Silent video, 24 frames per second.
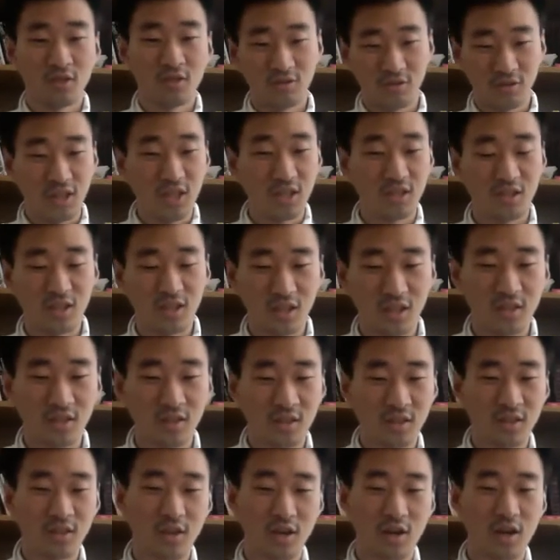leaked it
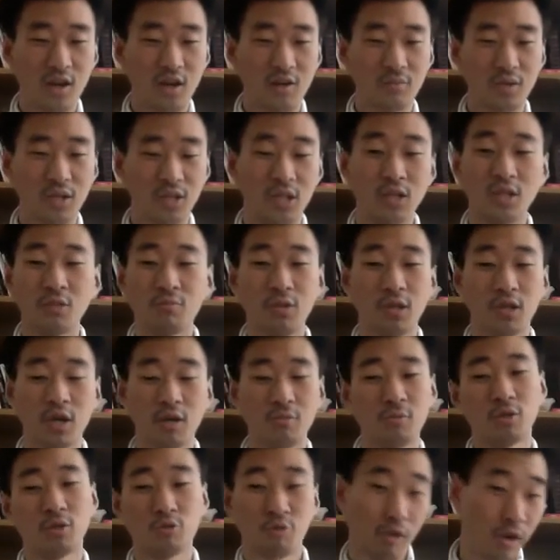um, and has
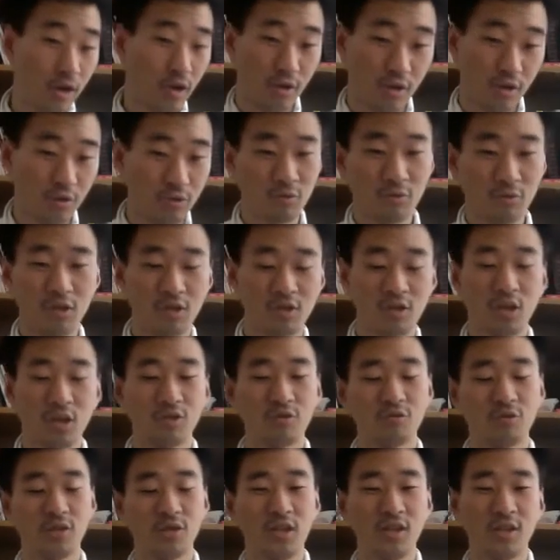become a traitor to this
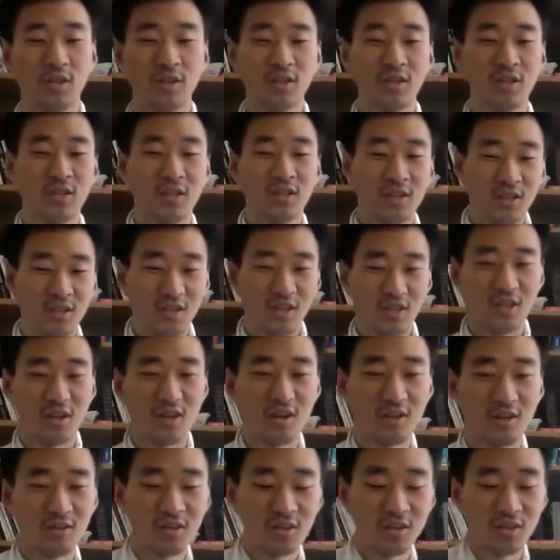country. You
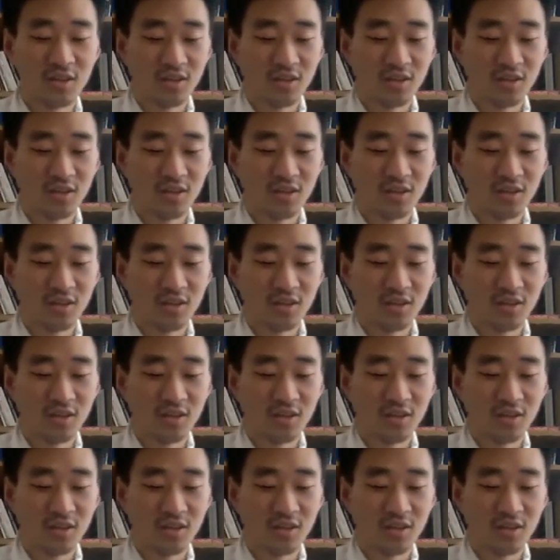know,